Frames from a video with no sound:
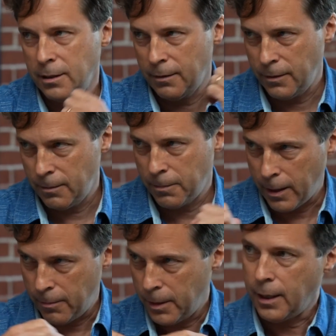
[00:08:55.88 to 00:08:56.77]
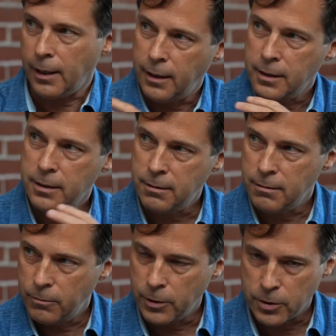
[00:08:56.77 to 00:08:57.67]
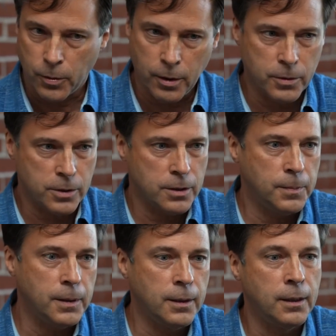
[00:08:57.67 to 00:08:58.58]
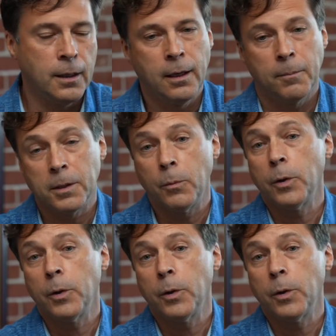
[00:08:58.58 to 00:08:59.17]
given biomechanics and what's going on with CP. But then we